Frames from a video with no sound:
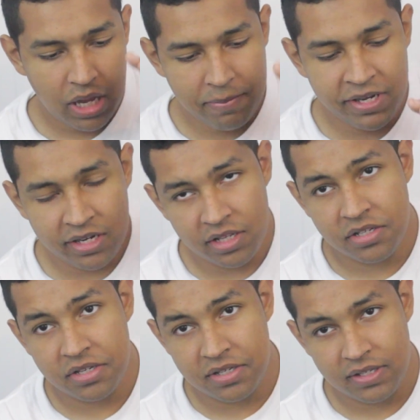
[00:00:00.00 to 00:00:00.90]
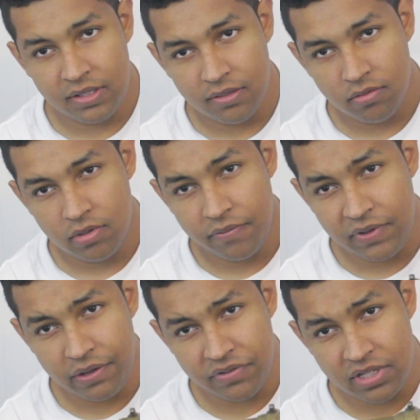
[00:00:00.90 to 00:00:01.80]
I mean, and this isn't a
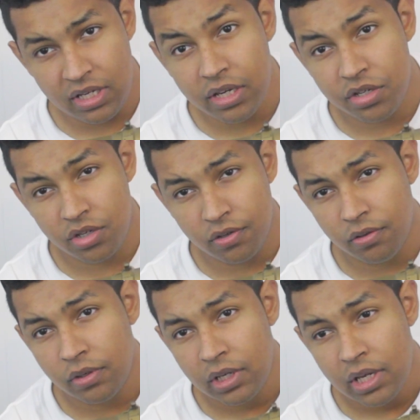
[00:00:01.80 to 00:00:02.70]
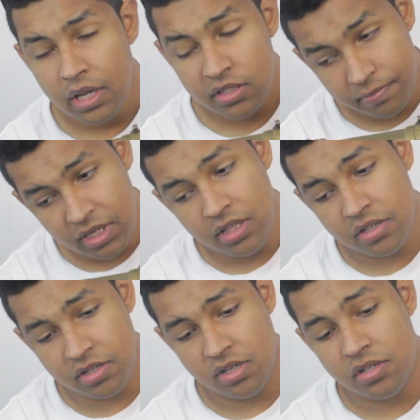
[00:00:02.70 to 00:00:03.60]
VFC issue. To me,
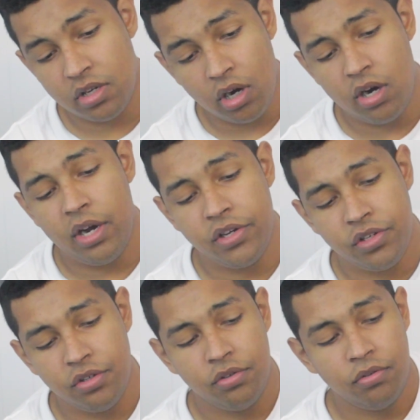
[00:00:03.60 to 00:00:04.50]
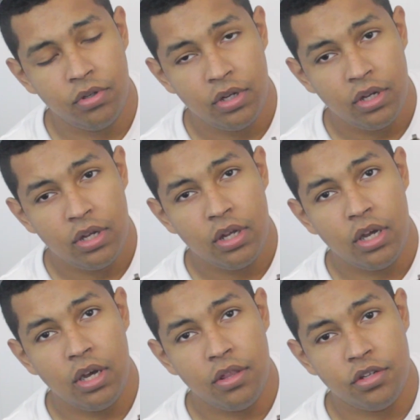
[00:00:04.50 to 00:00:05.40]
this is a SCAR issue.
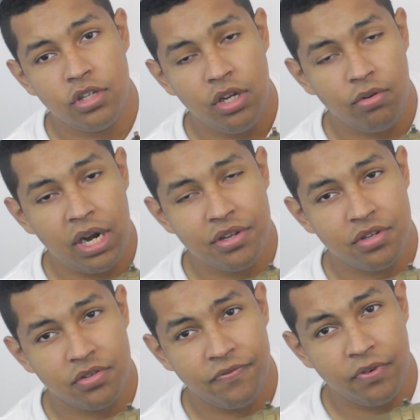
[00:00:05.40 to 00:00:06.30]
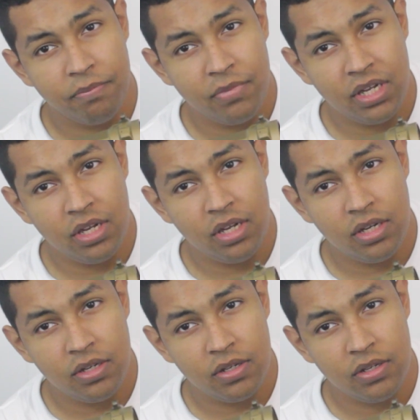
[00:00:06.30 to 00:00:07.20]
The cheek riser, for
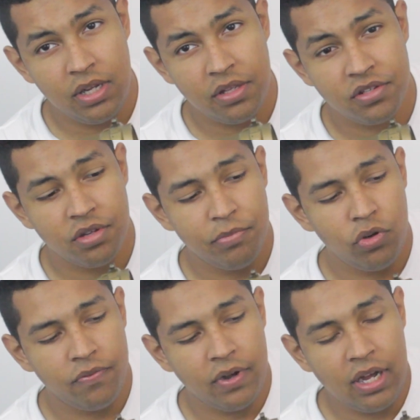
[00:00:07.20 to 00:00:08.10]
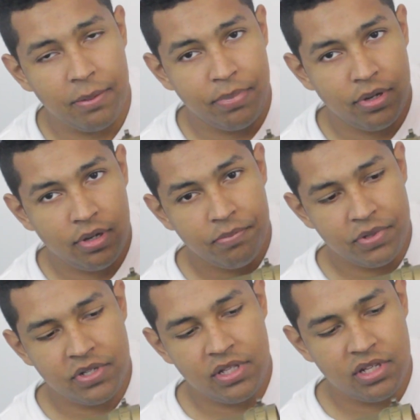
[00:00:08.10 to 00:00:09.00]
me, needs to move up.
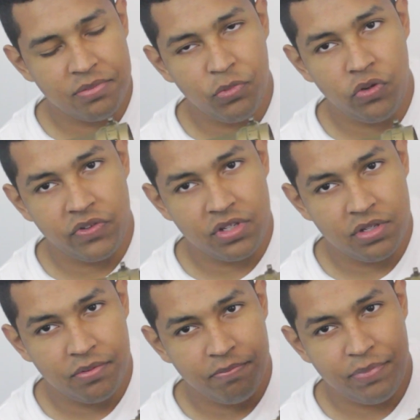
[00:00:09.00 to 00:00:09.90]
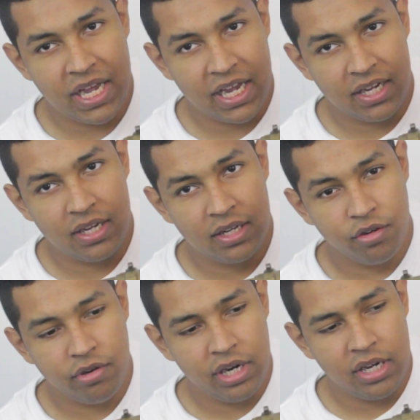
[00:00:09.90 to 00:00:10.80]
But see, this moves back,
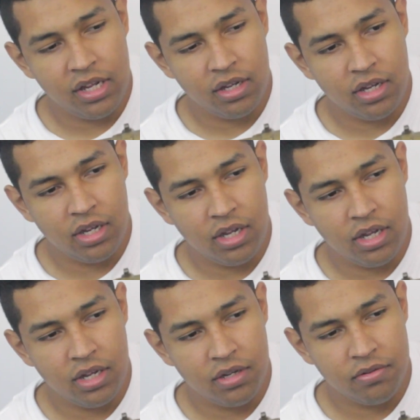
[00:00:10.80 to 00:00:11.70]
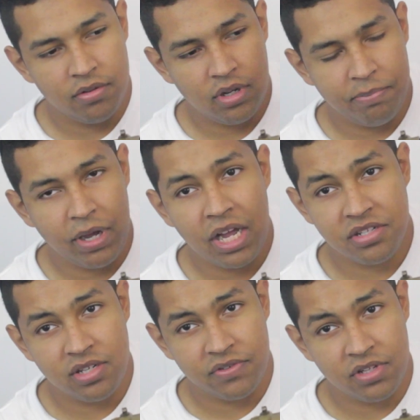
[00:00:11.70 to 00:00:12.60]
creating a
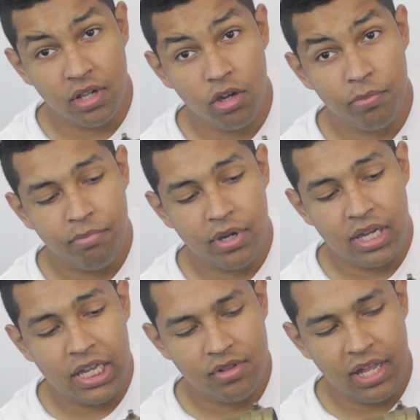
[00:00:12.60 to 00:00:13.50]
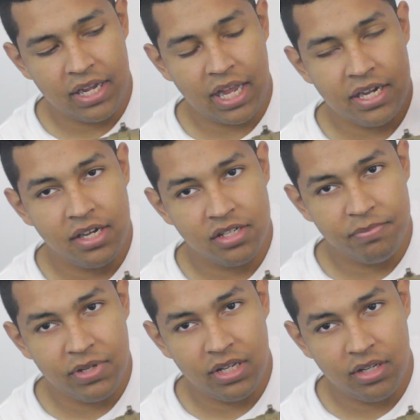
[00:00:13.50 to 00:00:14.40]
positive slope, but like, I need it to
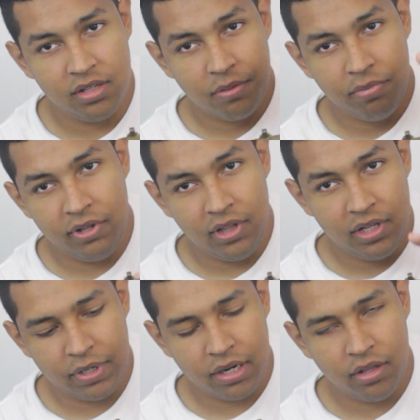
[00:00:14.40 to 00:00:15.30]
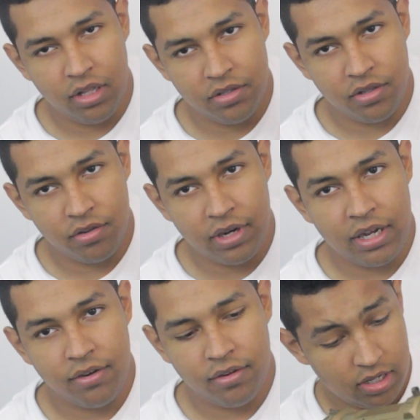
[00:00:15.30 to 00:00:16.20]
be completely parallel to the ground.